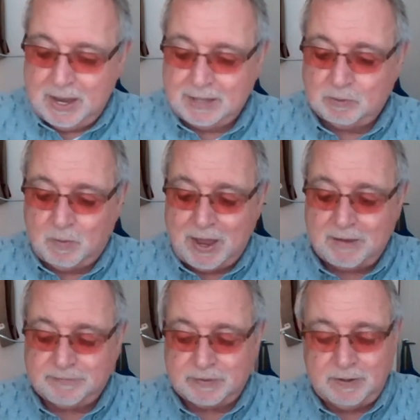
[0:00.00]
and the way
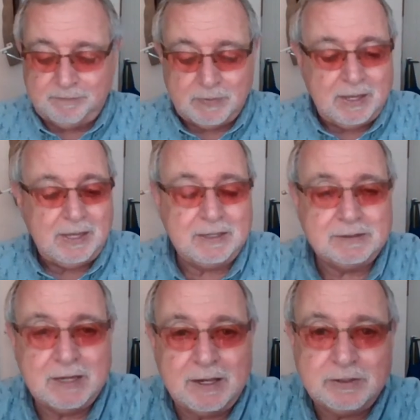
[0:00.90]
out for him
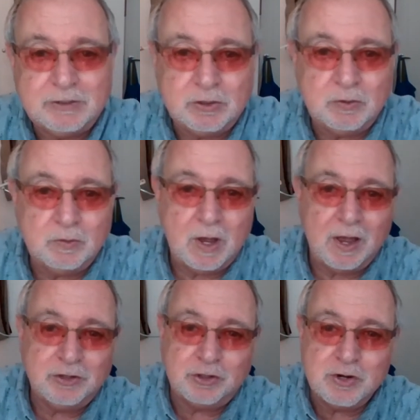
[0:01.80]
is
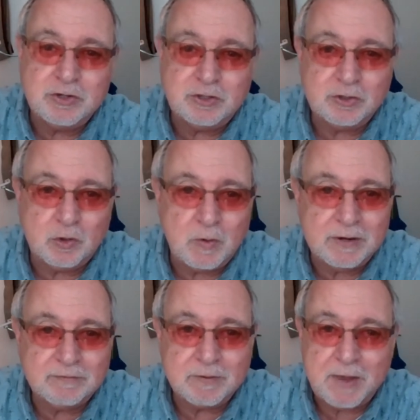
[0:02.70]
to turn to the
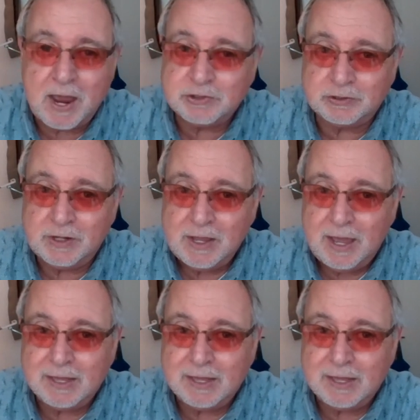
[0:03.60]
Queen of Compassion